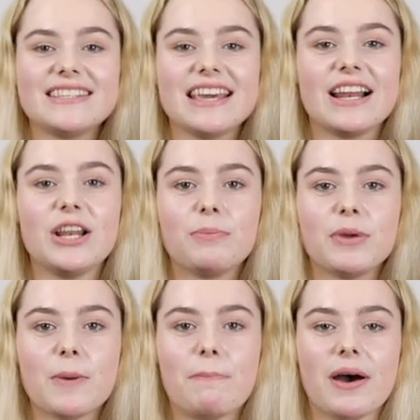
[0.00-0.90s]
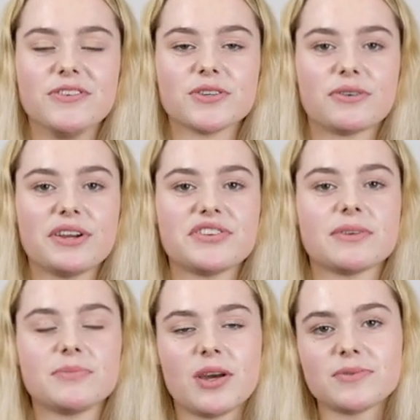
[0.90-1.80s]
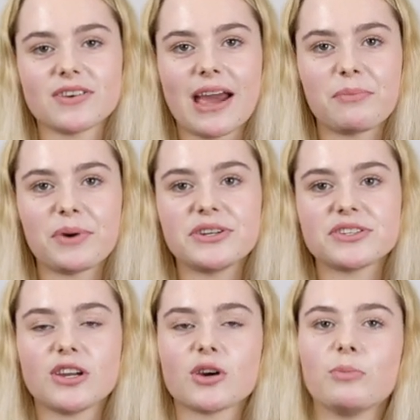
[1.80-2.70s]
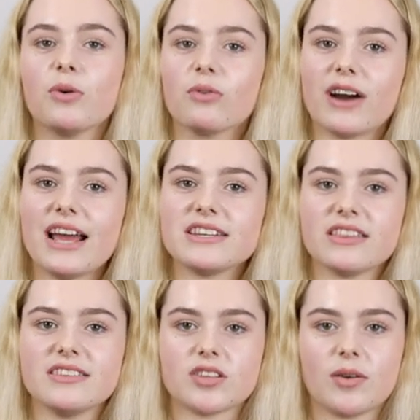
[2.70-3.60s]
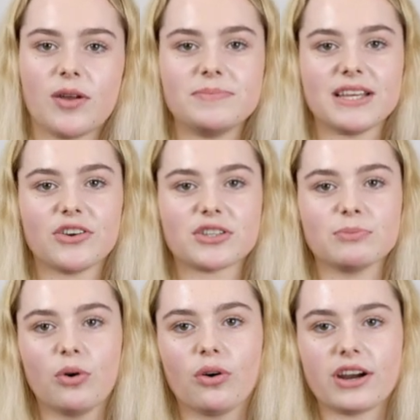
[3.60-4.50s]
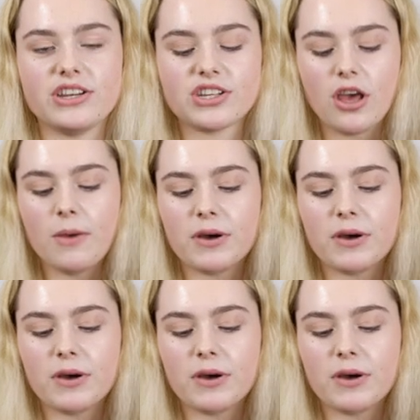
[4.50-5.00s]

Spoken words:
the Lemieux Burnt Orange. Sometimes on camera it does look more red, and then sometimes it looks more orange,